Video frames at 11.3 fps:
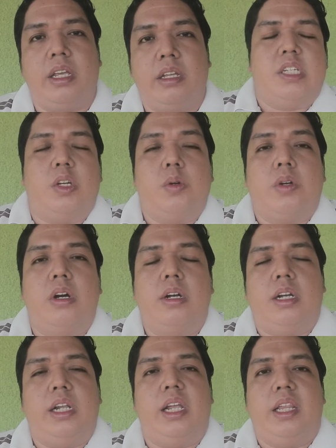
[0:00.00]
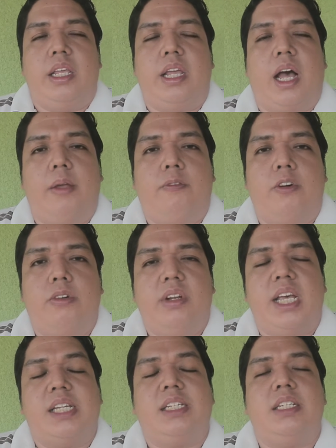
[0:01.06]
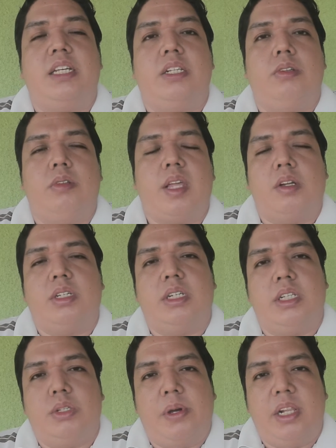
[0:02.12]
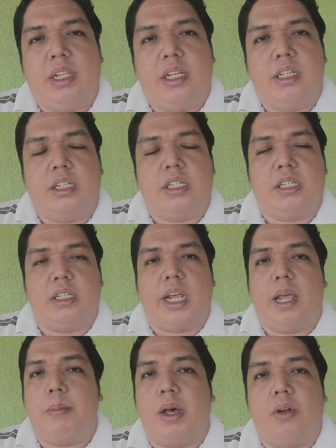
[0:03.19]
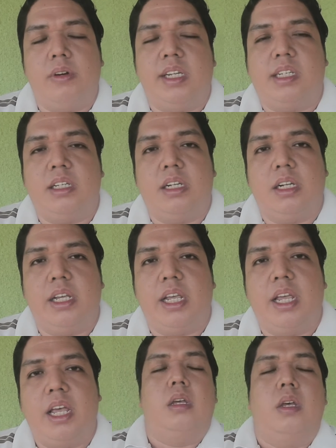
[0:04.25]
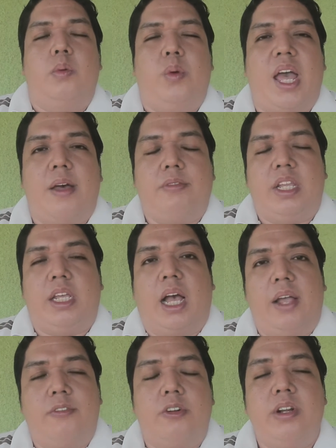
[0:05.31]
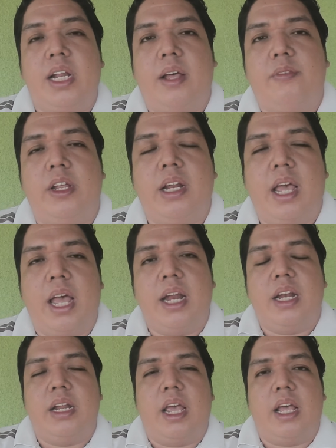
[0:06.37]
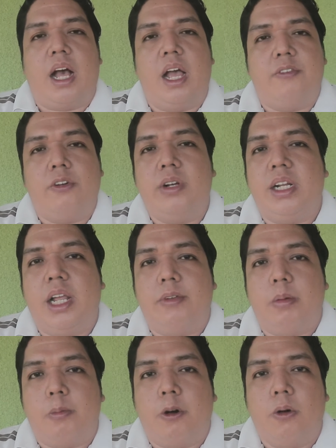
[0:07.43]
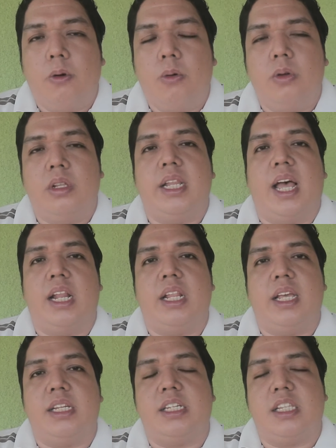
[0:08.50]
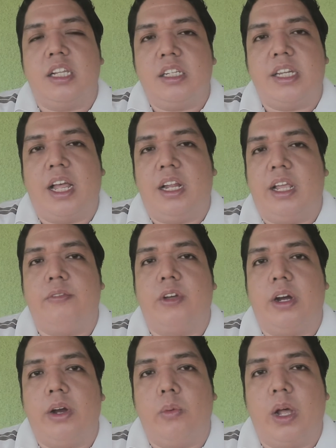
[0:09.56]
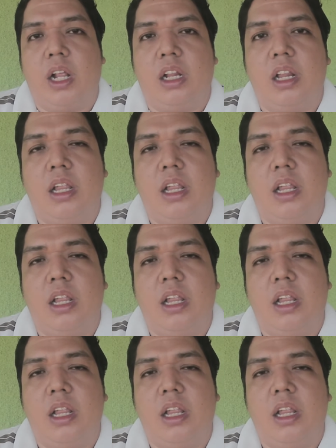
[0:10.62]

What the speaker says: So currently the iPhone SE 2020 just came out recently. We have the iPhone 11 and iPhone 11 Pro that is still selling very well.